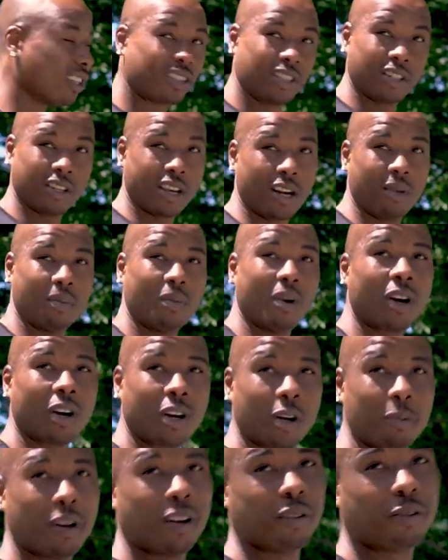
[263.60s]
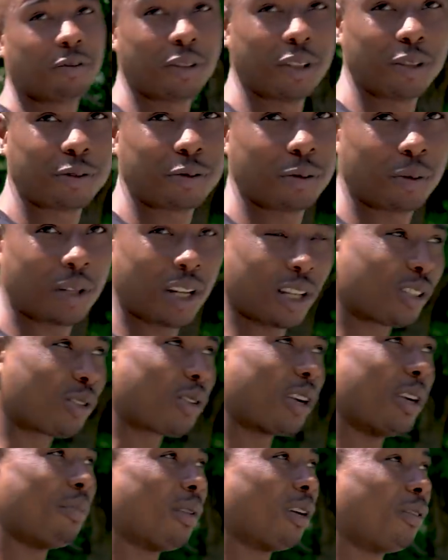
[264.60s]
still got a mark on my foot from when I
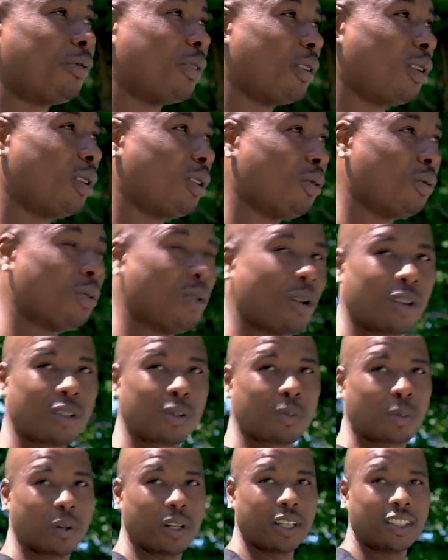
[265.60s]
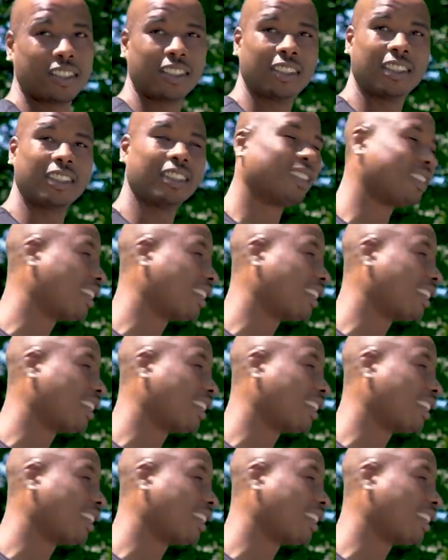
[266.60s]
scraped my foot on the water sprinkler on the